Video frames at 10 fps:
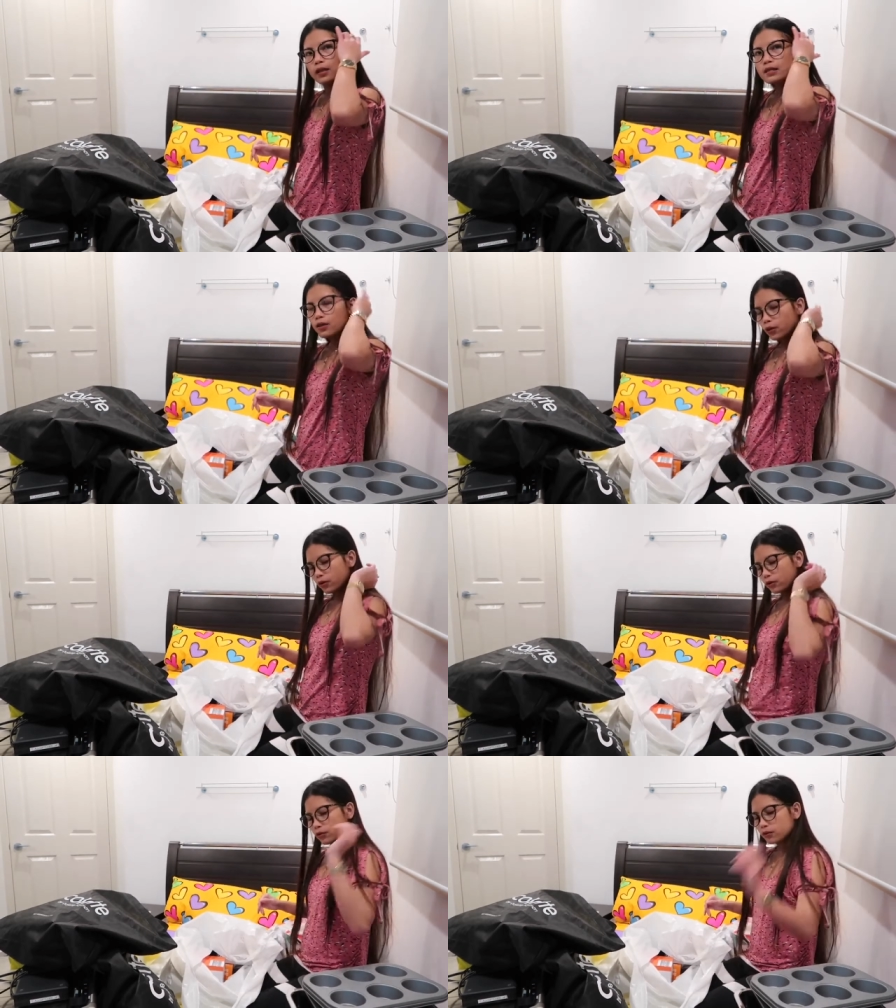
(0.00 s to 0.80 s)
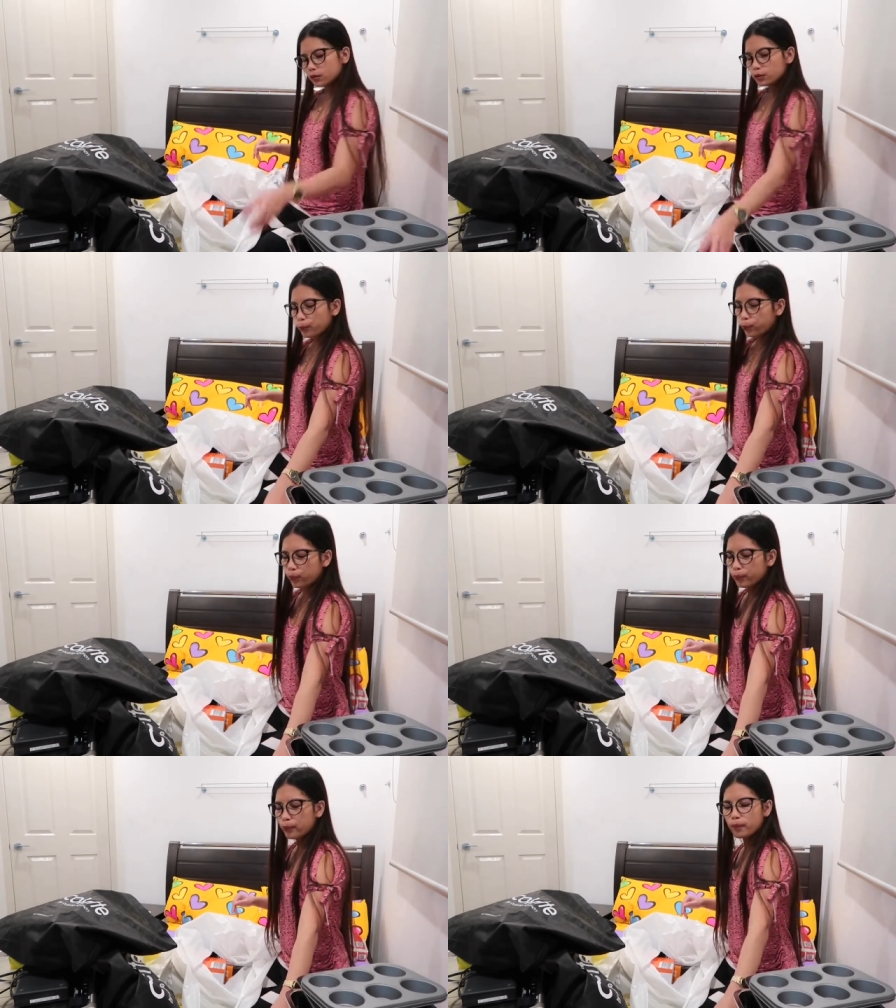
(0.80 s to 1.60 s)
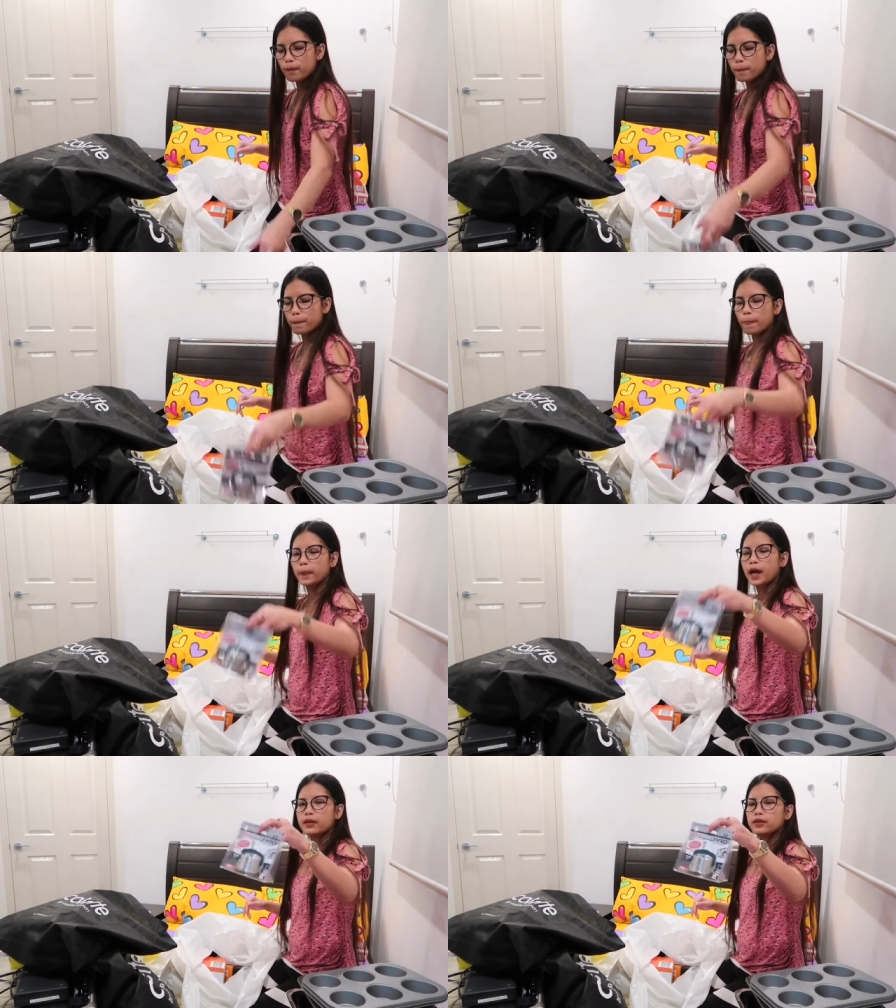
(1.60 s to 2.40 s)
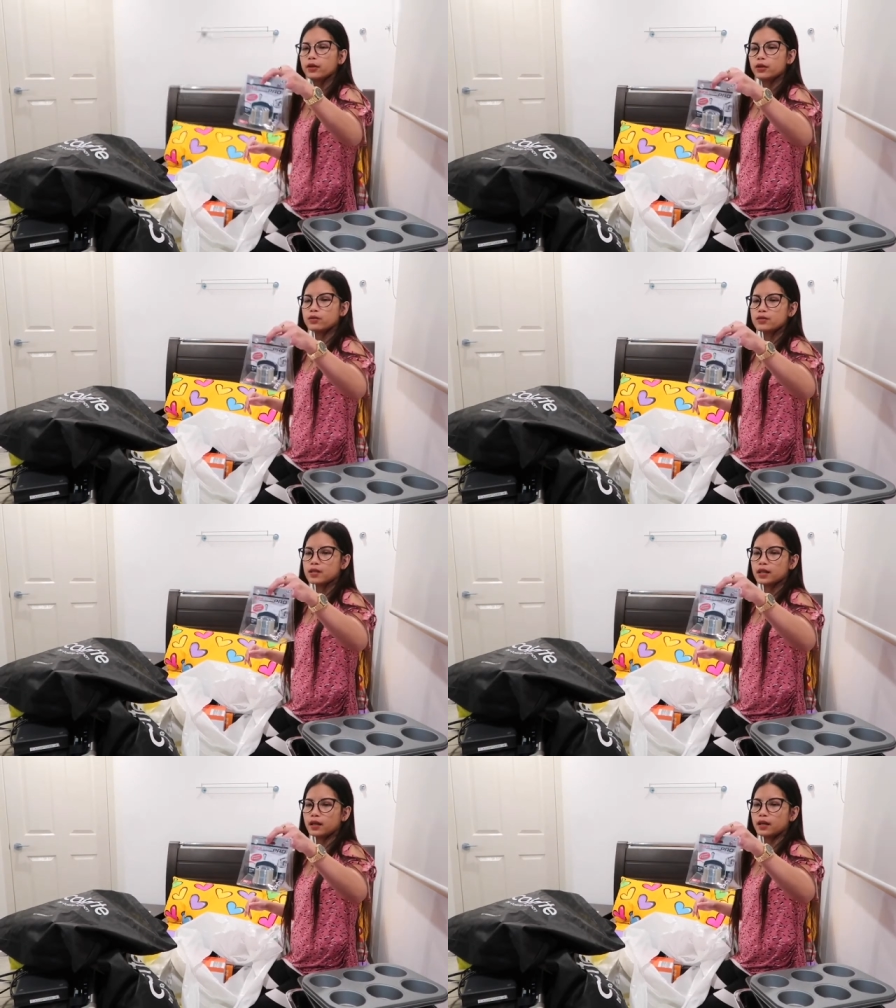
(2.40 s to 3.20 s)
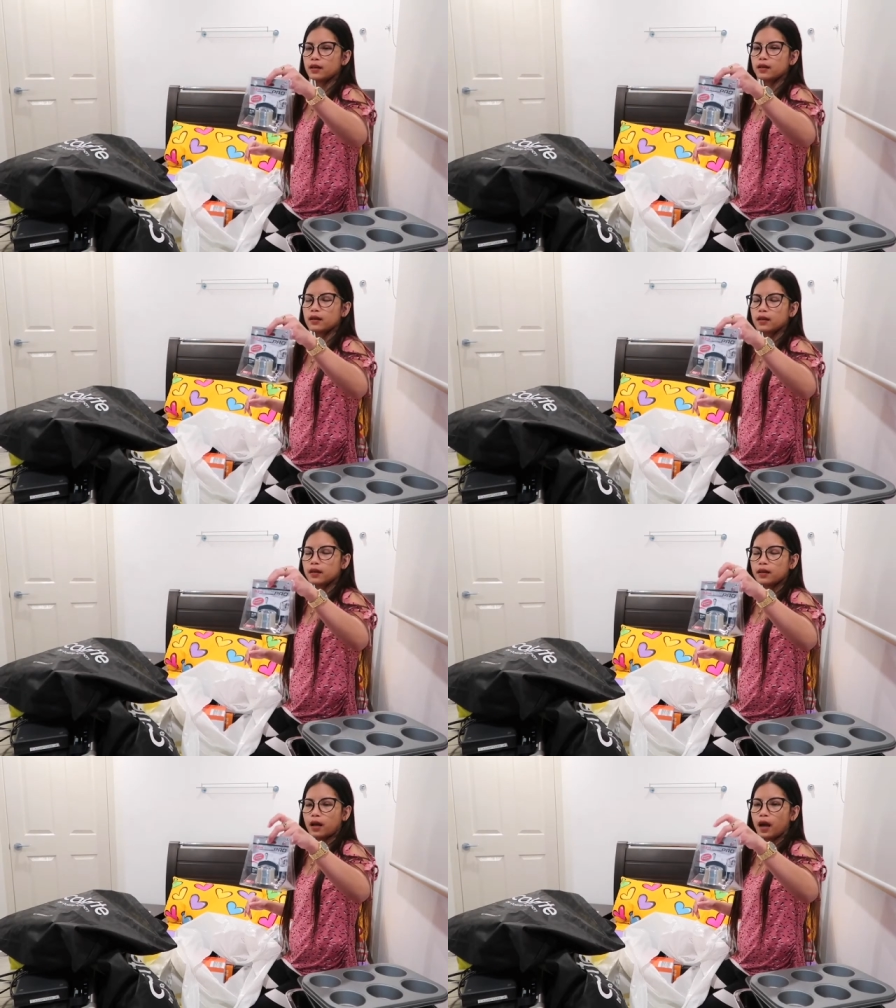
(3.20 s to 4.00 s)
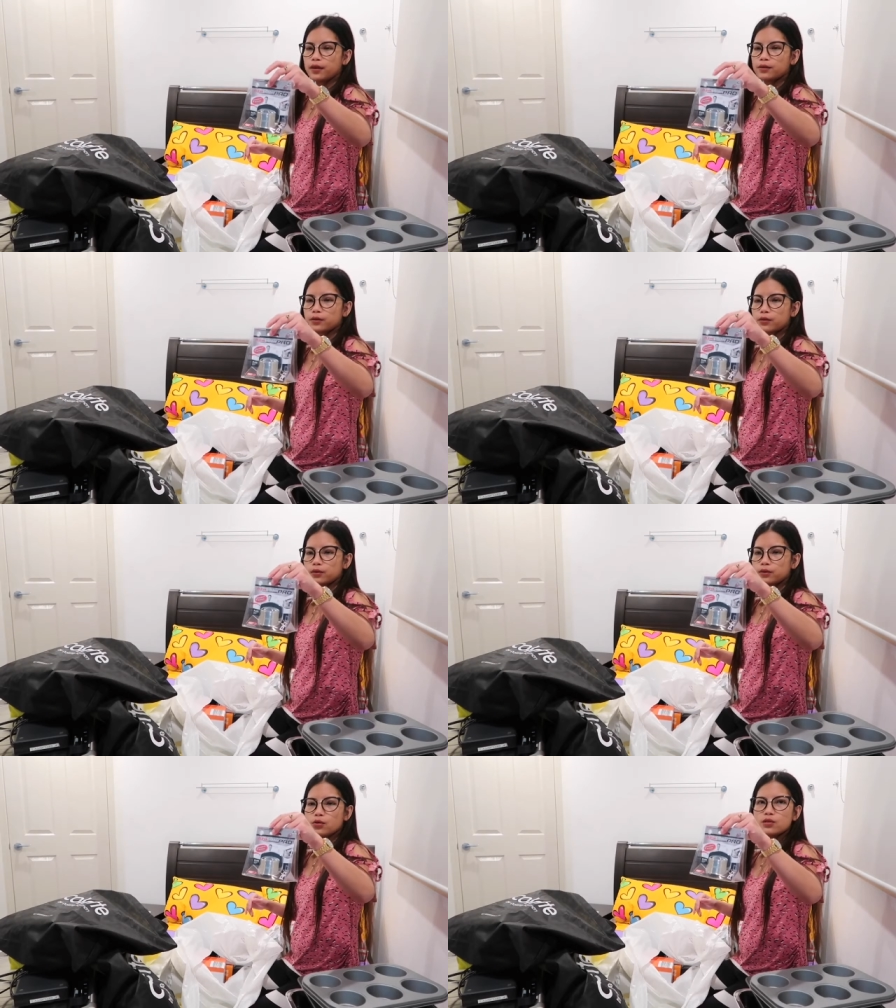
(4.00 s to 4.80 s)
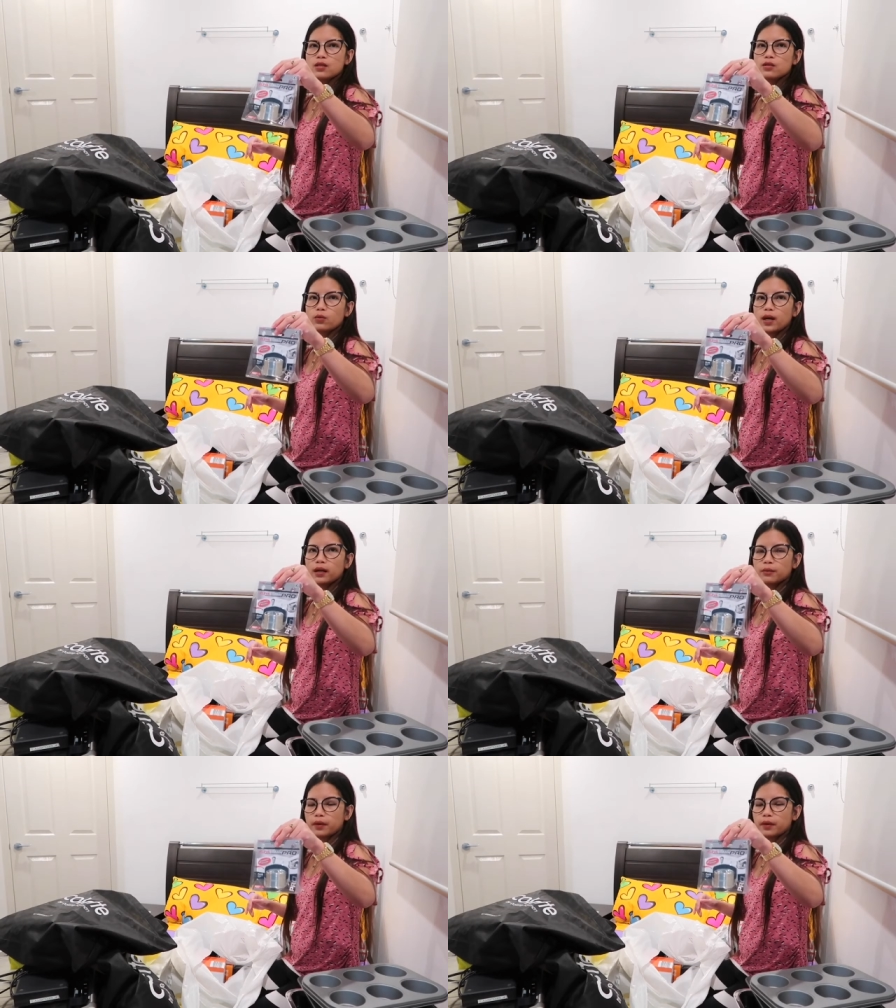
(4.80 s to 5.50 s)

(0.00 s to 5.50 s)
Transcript: So, I don't know who's gonna, I don't know, use this one.